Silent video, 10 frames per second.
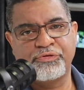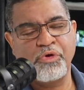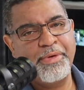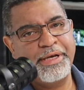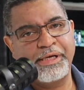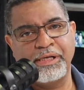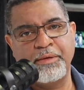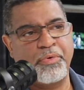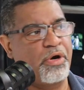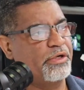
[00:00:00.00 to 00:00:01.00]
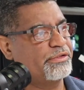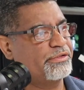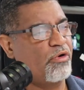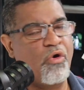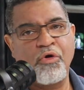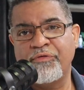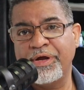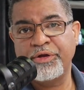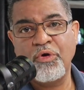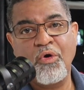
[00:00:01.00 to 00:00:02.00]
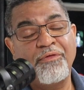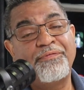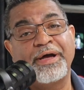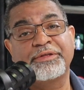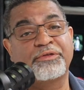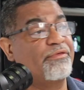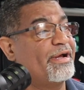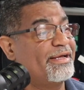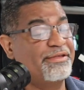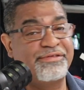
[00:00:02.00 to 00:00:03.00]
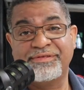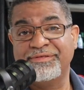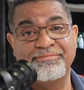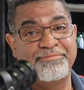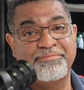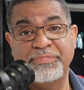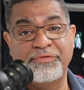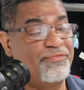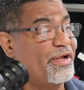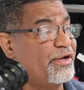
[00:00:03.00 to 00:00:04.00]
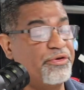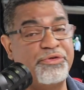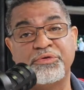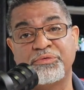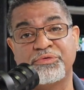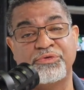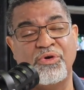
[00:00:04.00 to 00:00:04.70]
so many clip arts already all vectorized, ready to use.